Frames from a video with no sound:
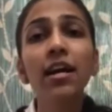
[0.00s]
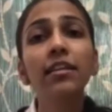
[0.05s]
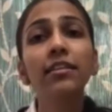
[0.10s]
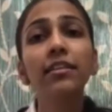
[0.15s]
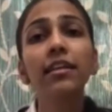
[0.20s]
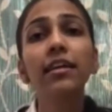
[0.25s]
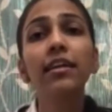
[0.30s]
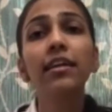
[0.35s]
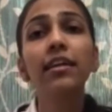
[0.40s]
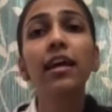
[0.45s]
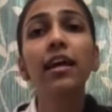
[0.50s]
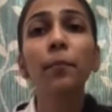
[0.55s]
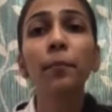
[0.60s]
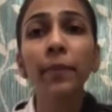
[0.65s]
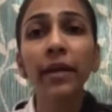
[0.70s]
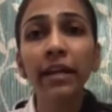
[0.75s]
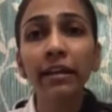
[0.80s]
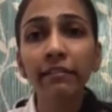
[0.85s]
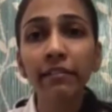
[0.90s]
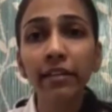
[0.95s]
There are
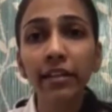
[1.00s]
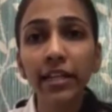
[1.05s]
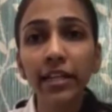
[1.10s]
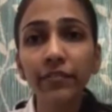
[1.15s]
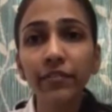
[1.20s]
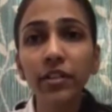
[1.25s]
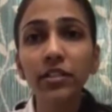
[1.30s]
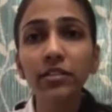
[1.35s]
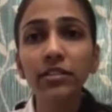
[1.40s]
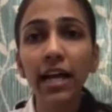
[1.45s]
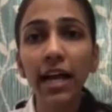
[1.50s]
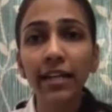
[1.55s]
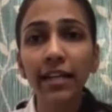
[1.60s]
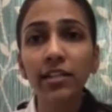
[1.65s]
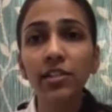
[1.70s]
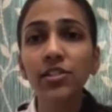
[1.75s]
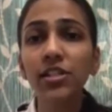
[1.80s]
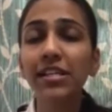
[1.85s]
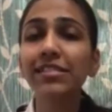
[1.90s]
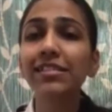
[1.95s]
pain relievers,
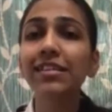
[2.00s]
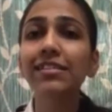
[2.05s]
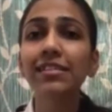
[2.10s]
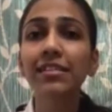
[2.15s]
analgesics,